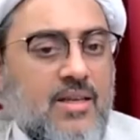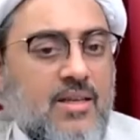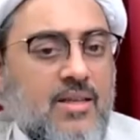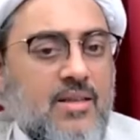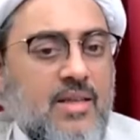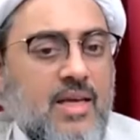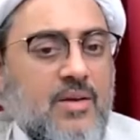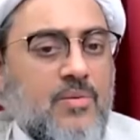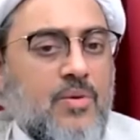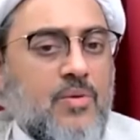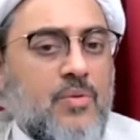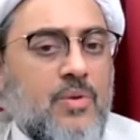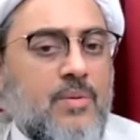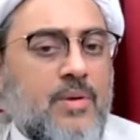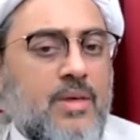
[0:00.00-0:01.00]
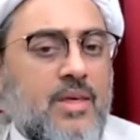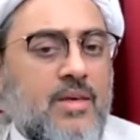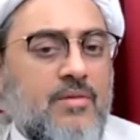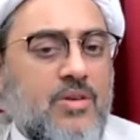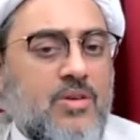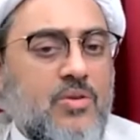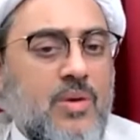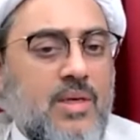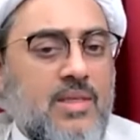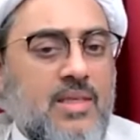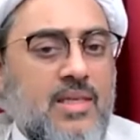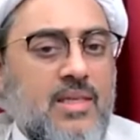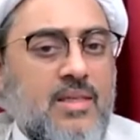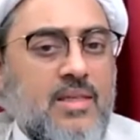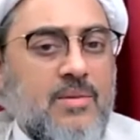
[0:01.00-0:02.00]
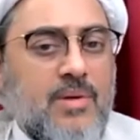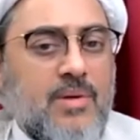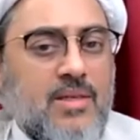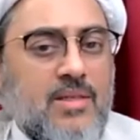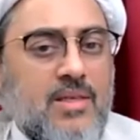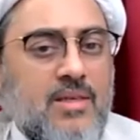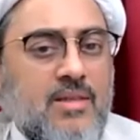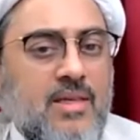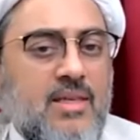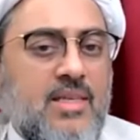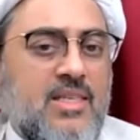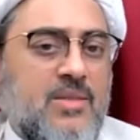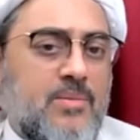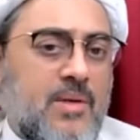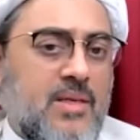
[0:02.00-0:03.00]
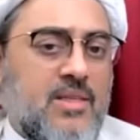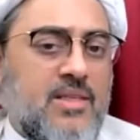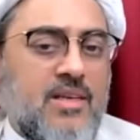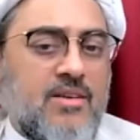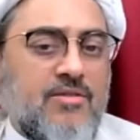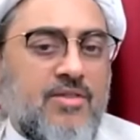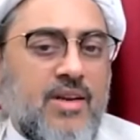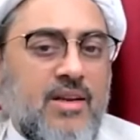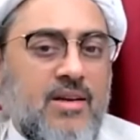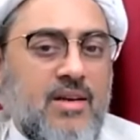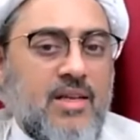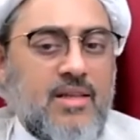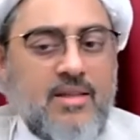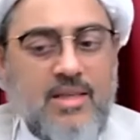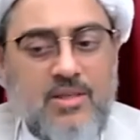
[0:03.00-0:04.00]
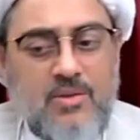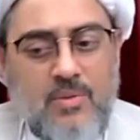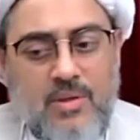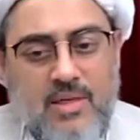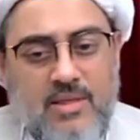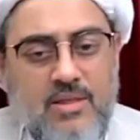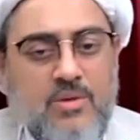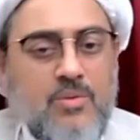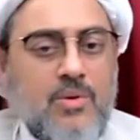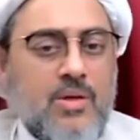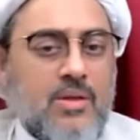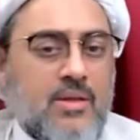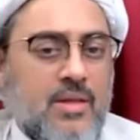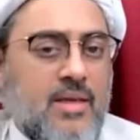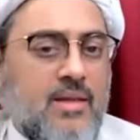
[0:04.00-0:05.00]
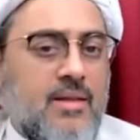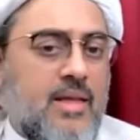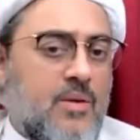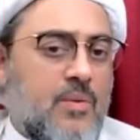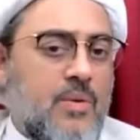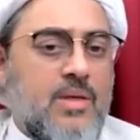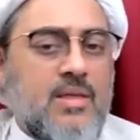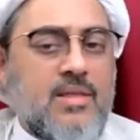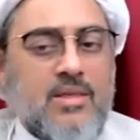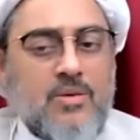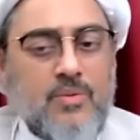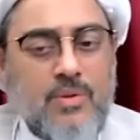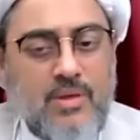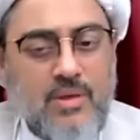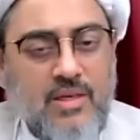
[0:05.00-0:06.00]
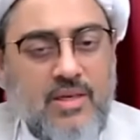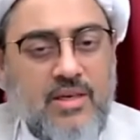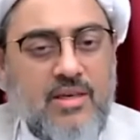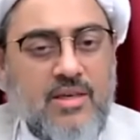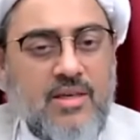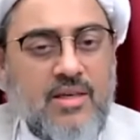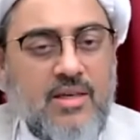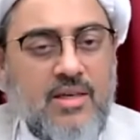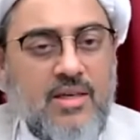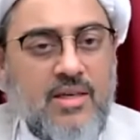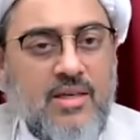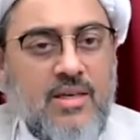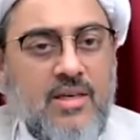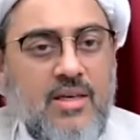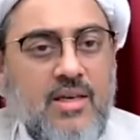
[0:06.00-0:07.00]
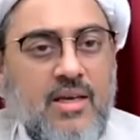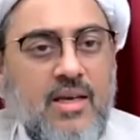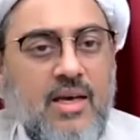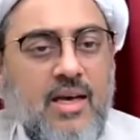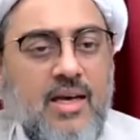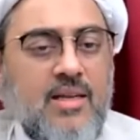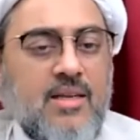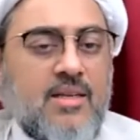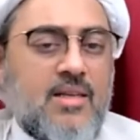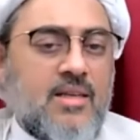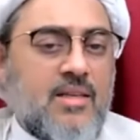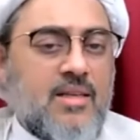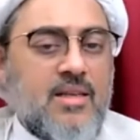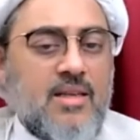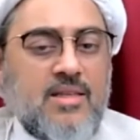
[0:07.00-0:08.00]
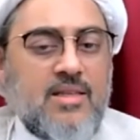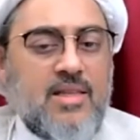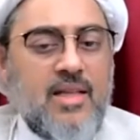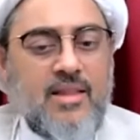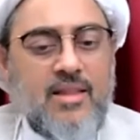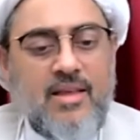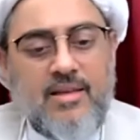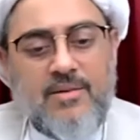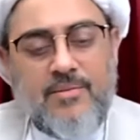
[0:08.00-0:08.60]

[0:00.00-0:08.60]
That what will be given to us in the barzakh, that is barzakh friendly. This one doesn't work there, that one doesn't work here. And it's like that.